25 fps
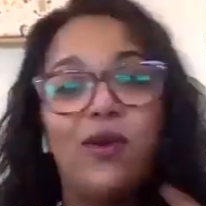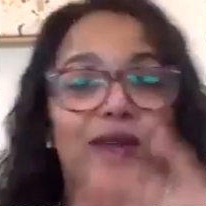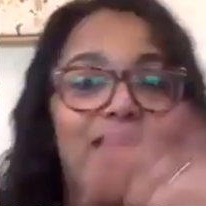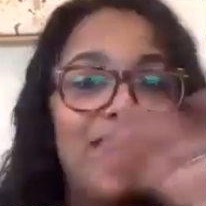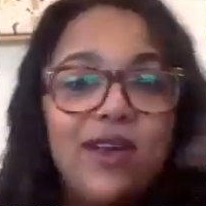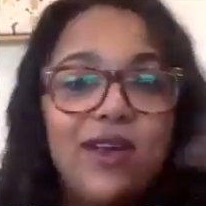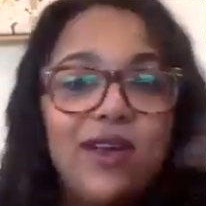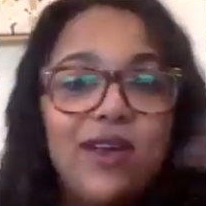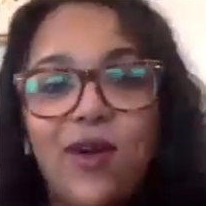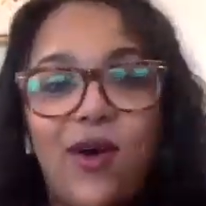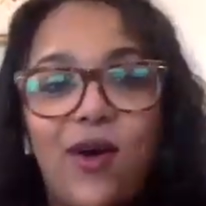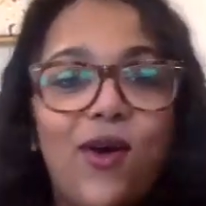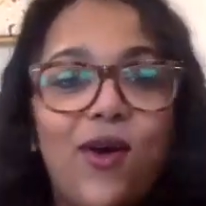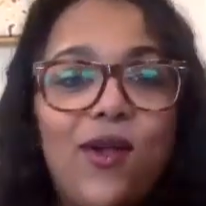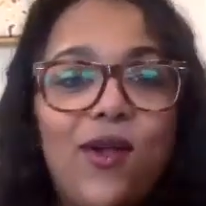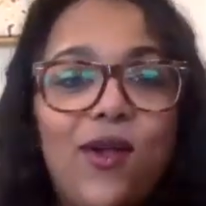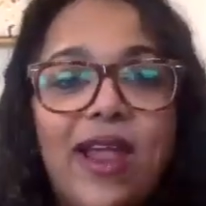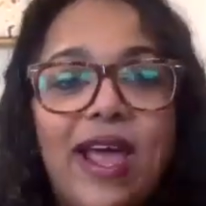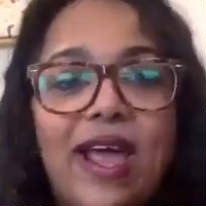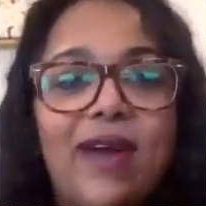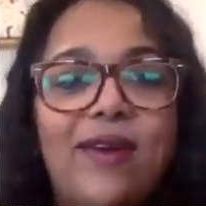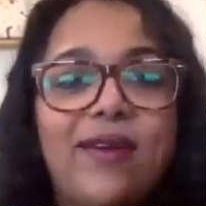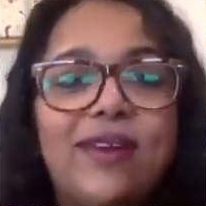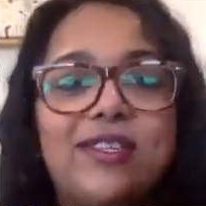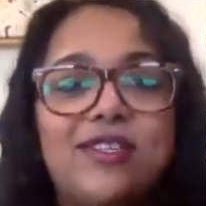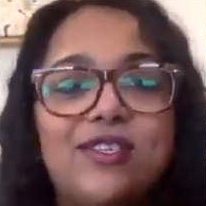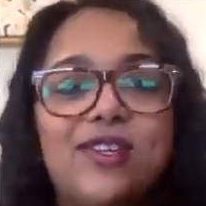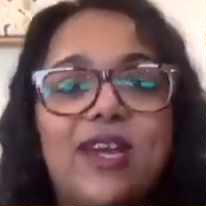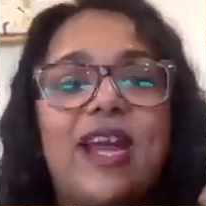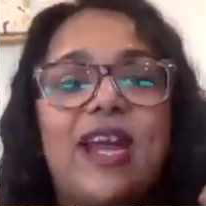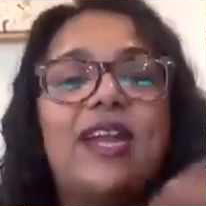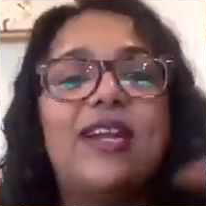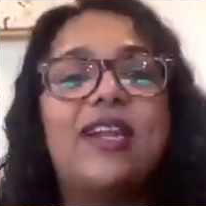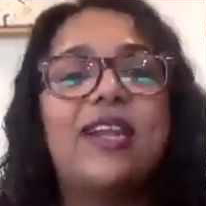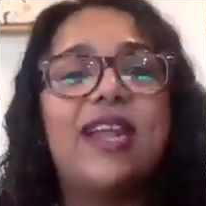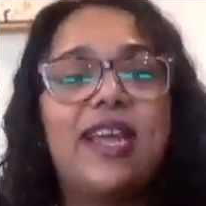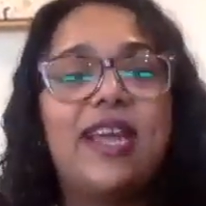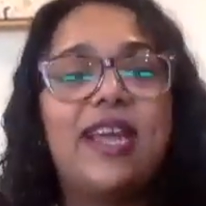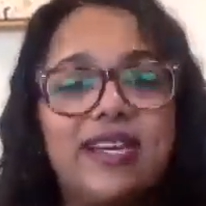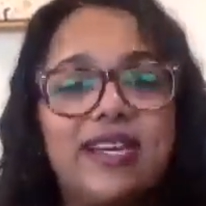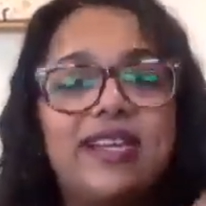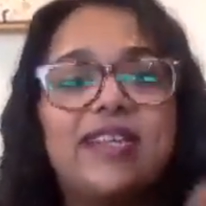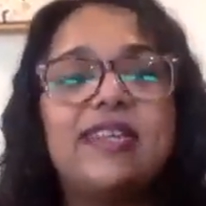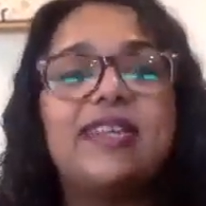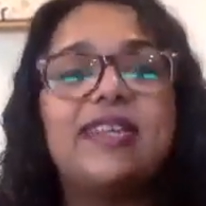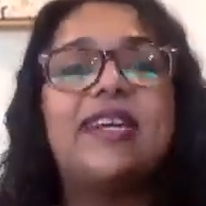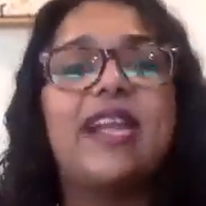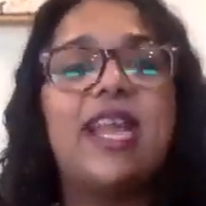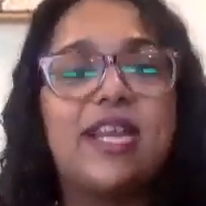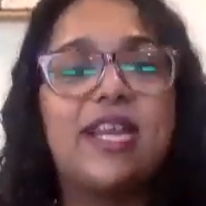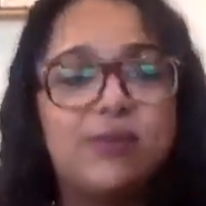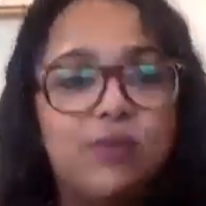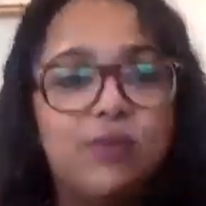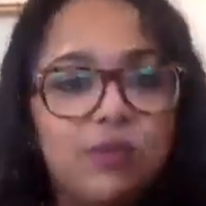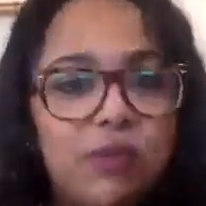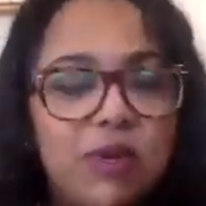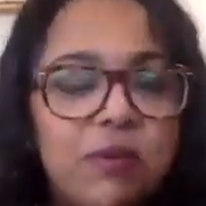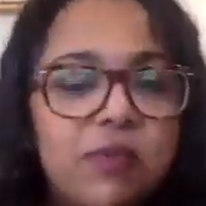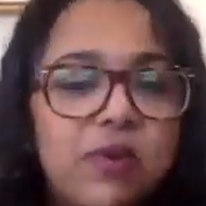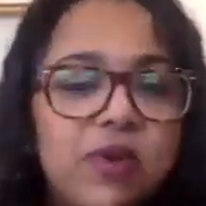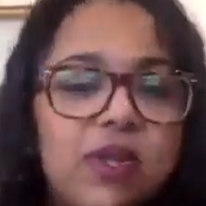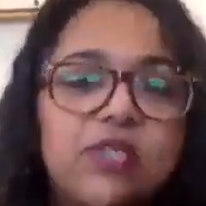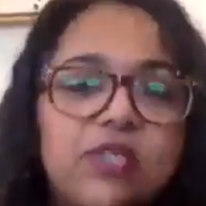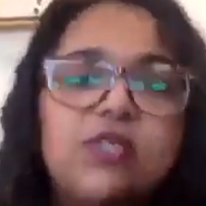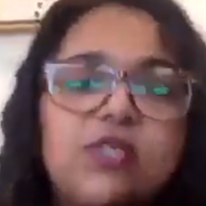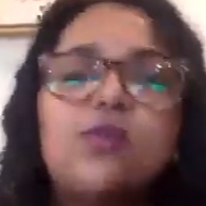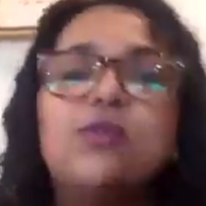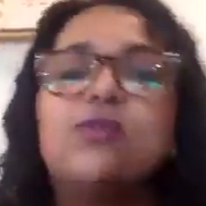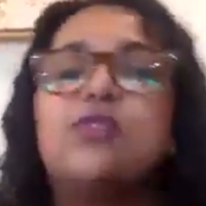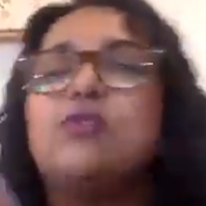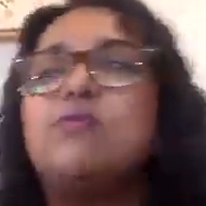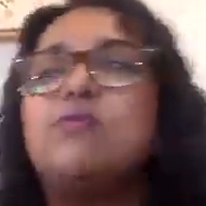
going all out and trying to like connect with people on